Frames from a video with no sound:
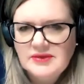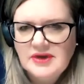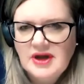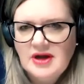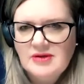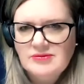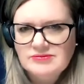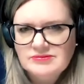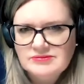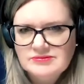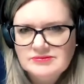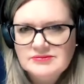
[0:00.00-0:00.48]

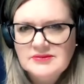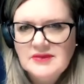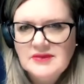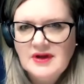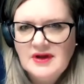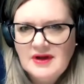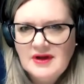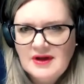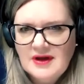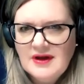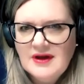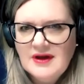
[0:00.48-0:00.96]
Yeah. So
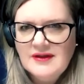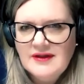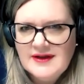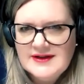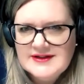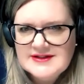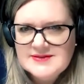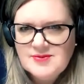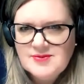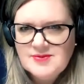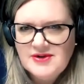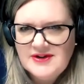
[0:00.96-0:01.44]

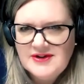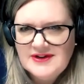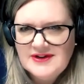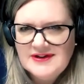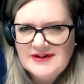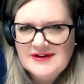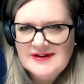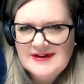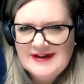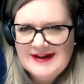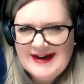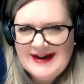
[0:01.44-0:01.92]
today's been
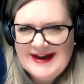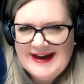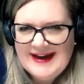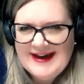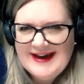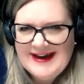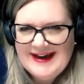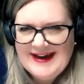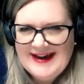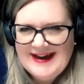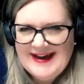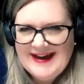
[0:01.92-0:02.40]
only forty.